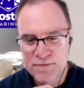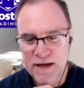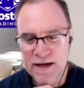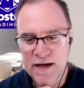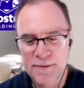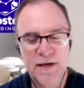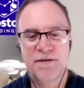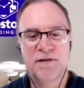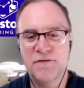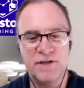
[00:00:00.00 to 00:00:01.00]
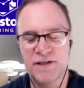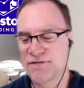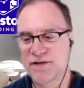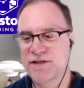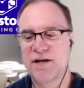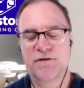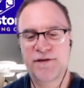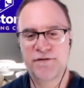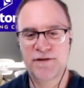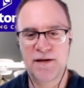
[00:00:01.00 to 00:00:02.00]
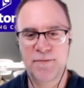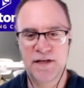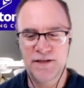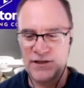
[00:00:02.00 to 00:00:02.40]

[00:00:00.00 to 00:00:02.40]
Um, even if it's just for 10 or 15 minutes,